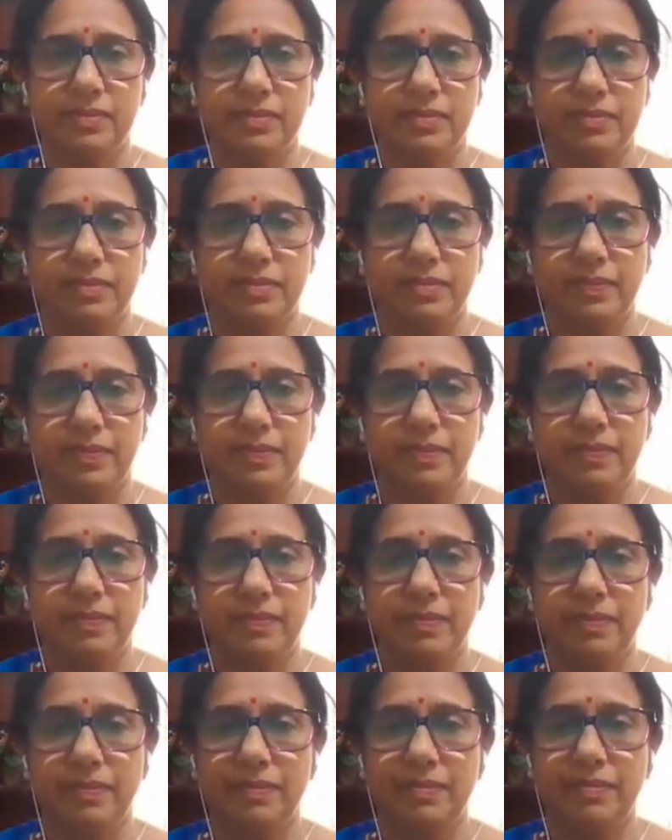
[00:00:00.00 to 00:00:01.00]

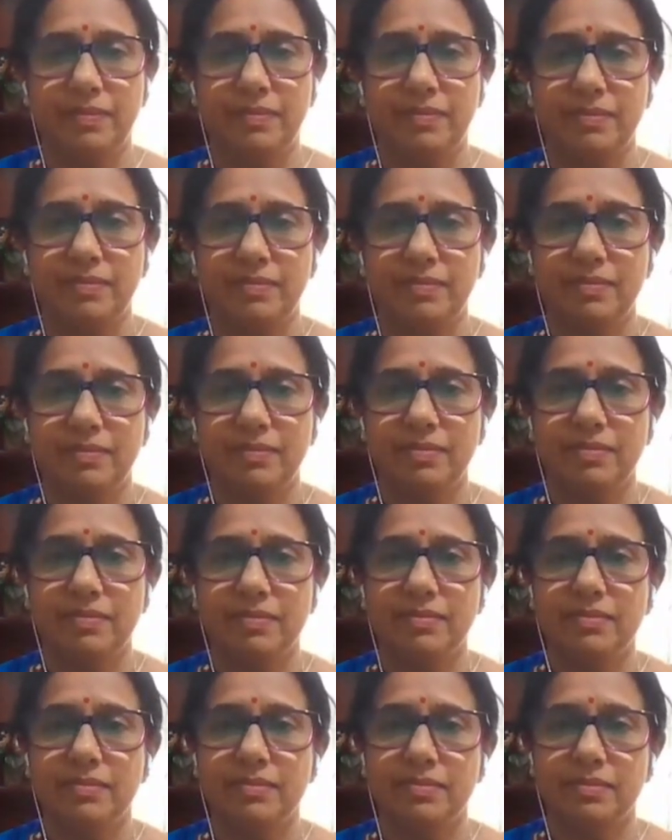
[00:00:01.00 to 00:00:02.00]

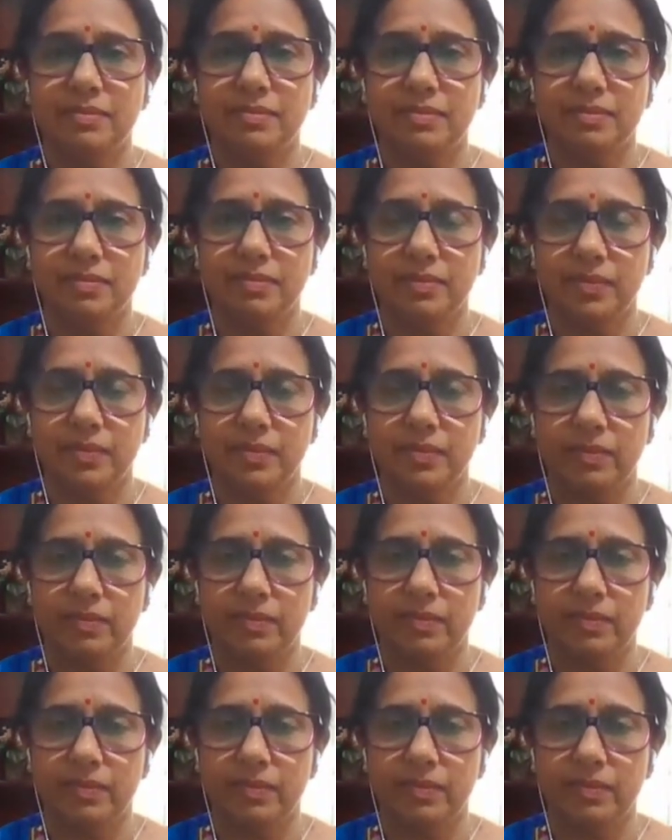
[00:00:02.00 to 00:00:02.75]
No words are spoken by the person on screen.